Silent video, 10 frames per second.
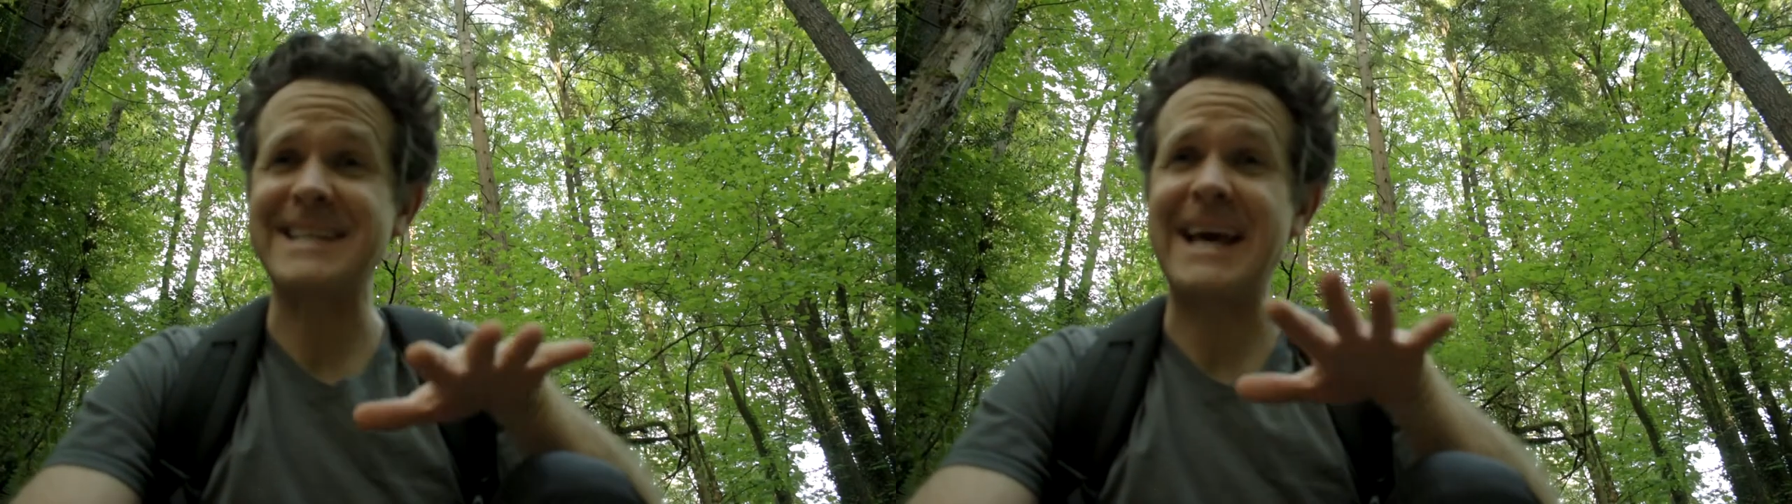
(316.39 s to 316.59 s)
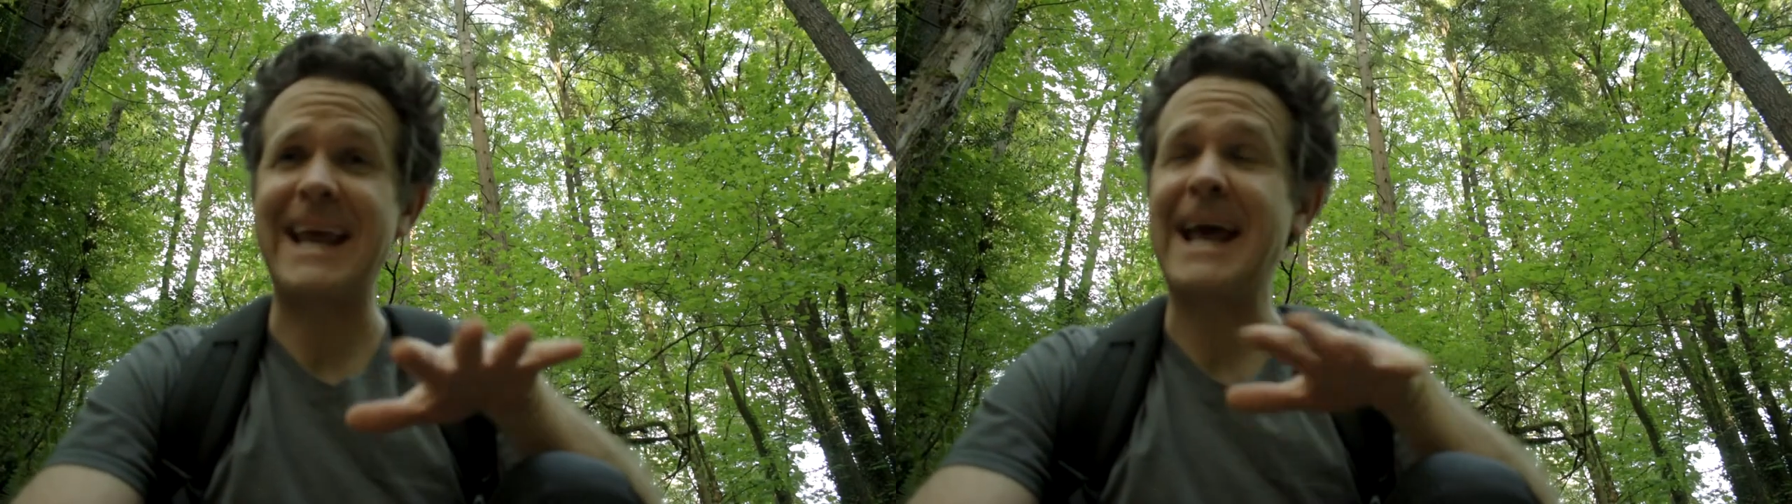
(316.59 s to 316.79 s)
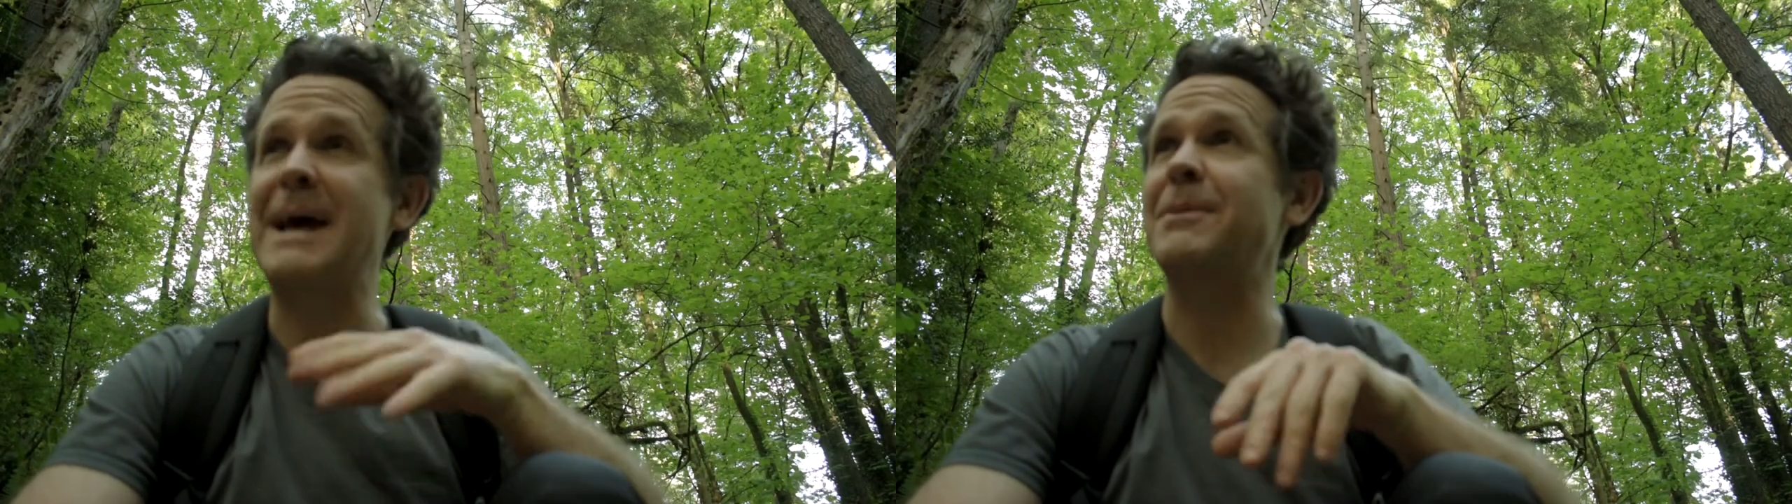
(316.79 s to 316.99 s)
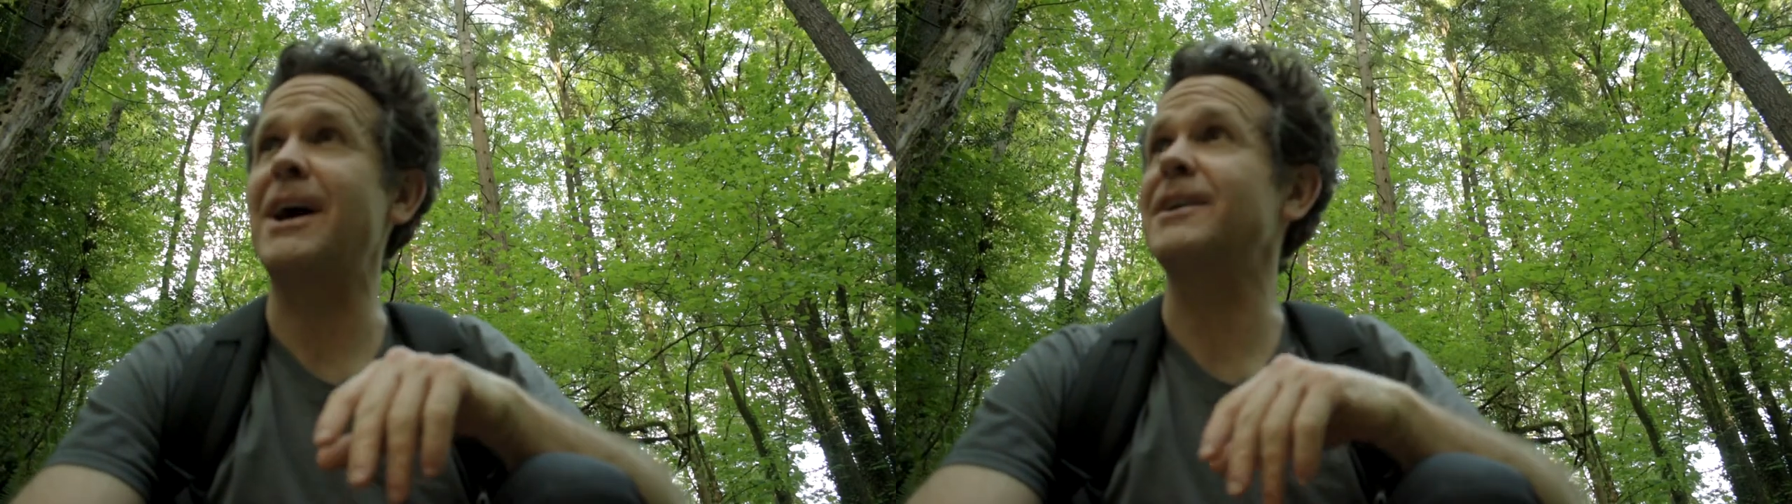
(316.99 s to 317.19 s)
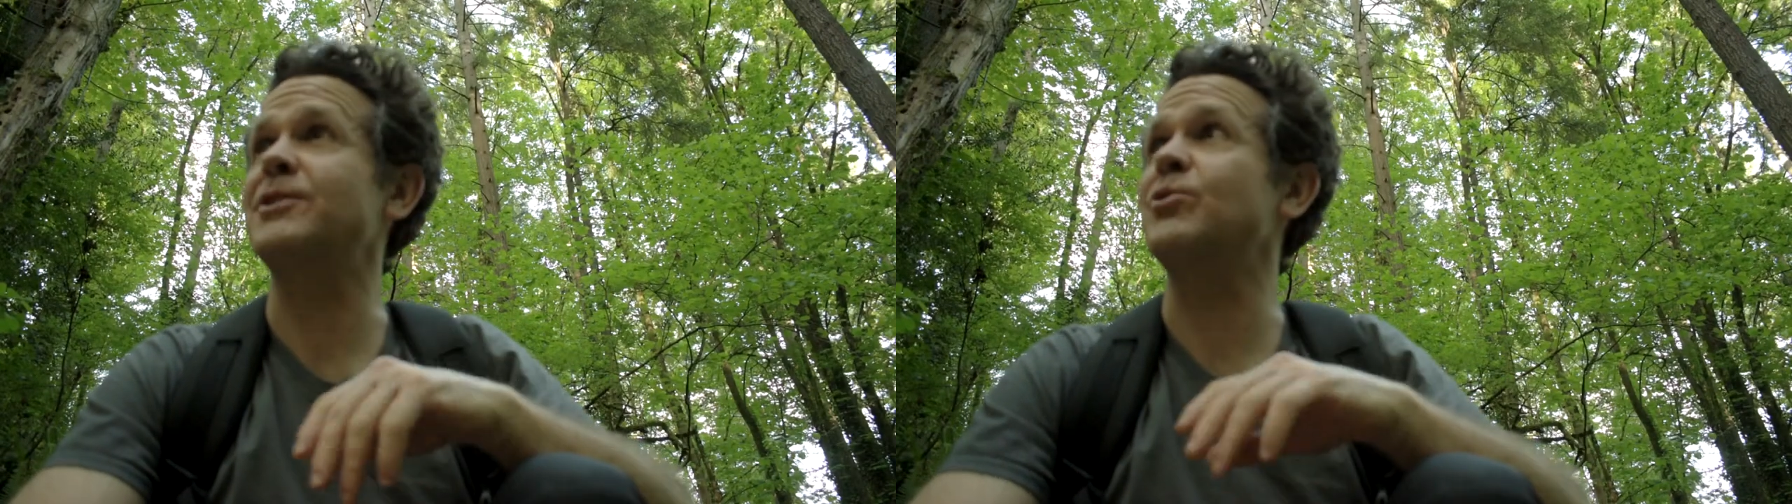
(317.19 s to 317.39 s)
that
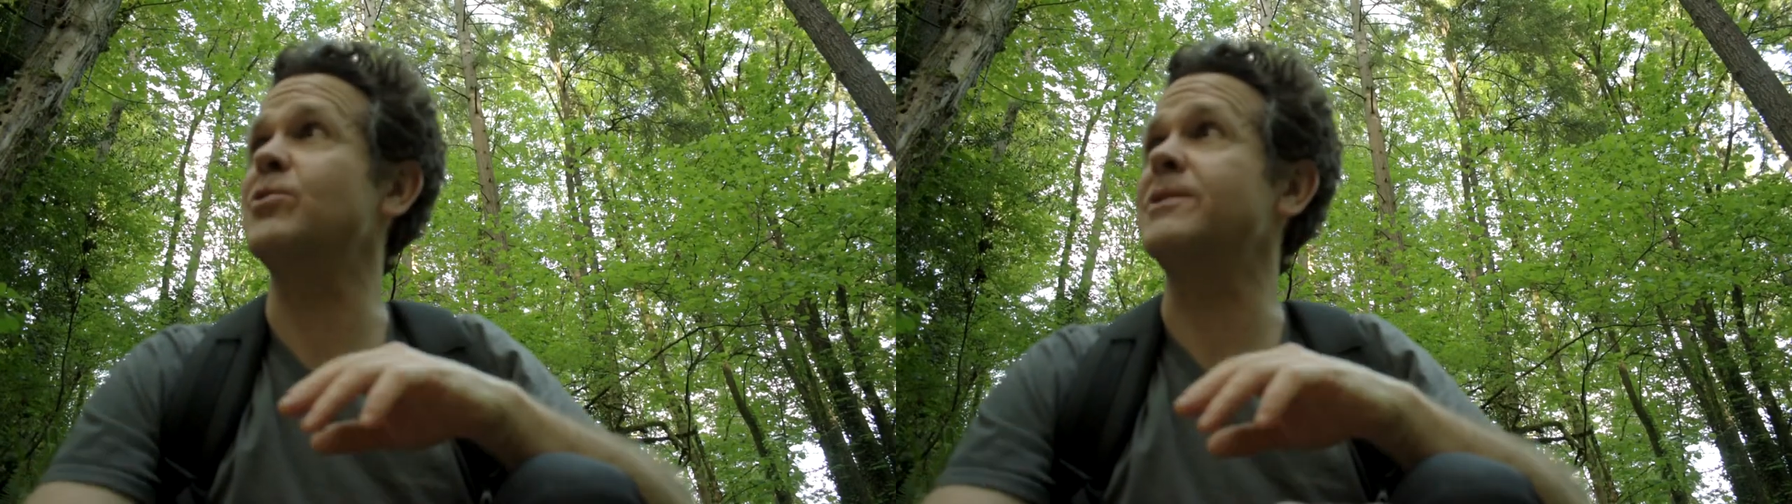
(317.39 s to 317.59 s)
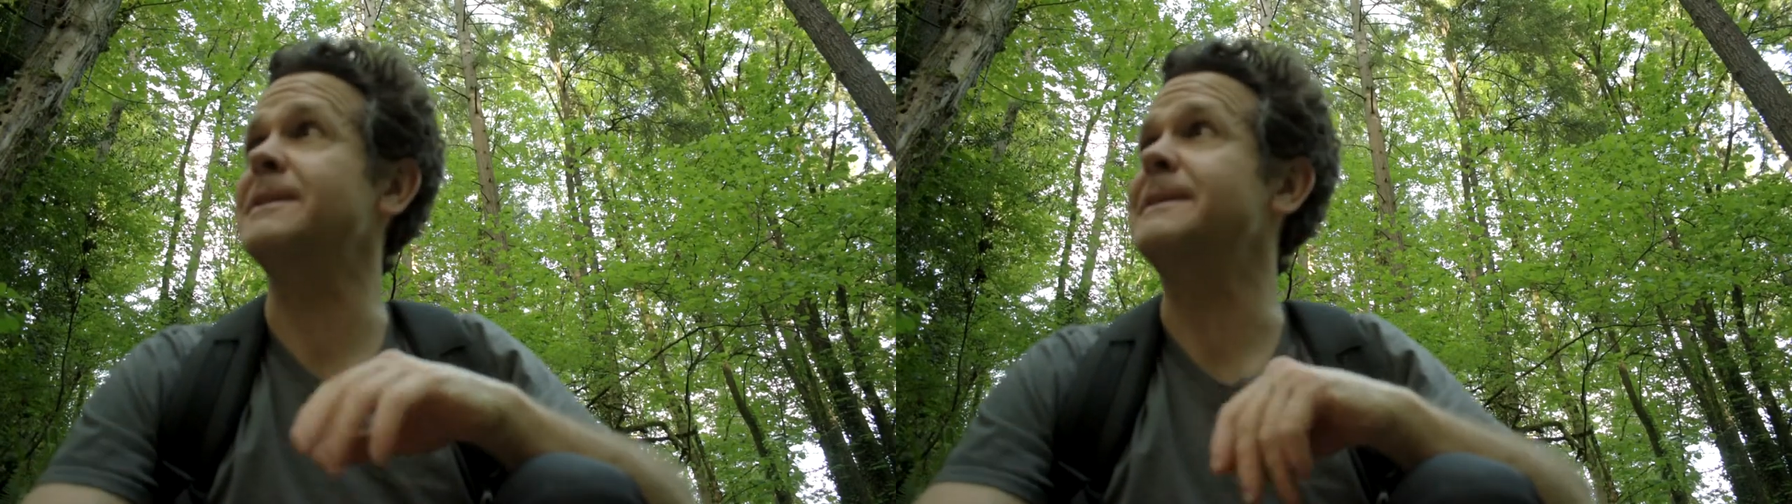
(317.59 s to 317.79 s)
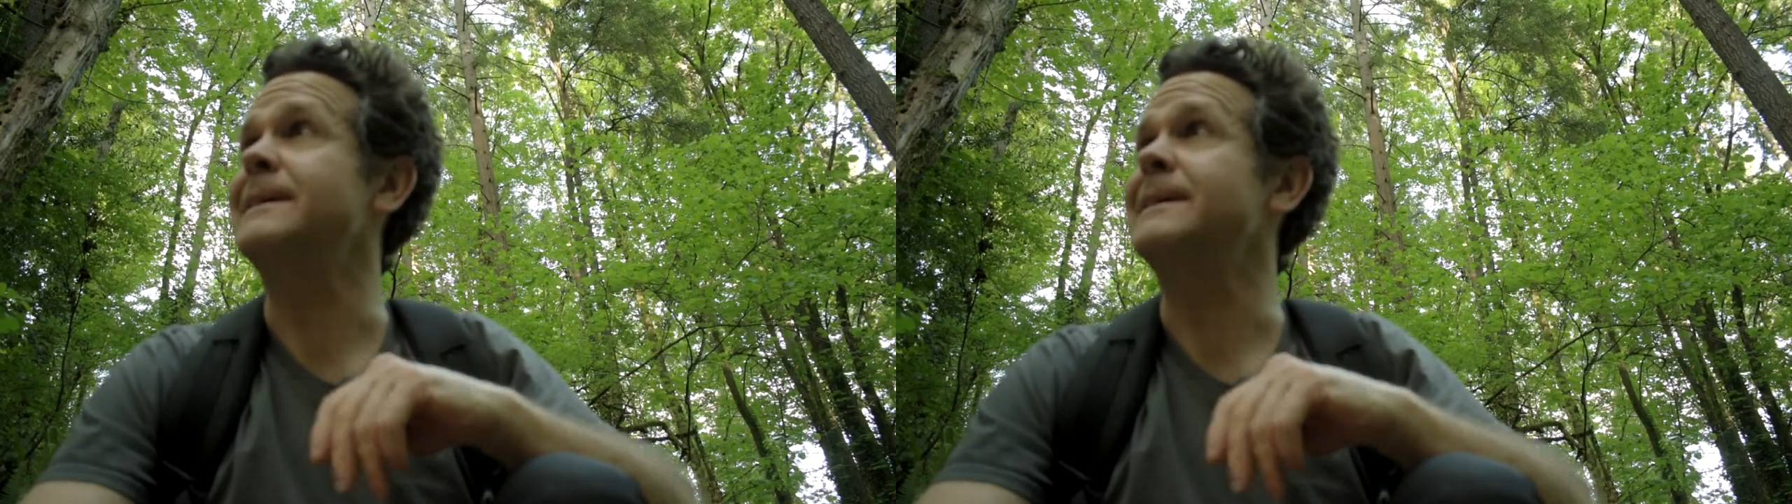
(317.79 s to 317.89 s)
hemlock accord.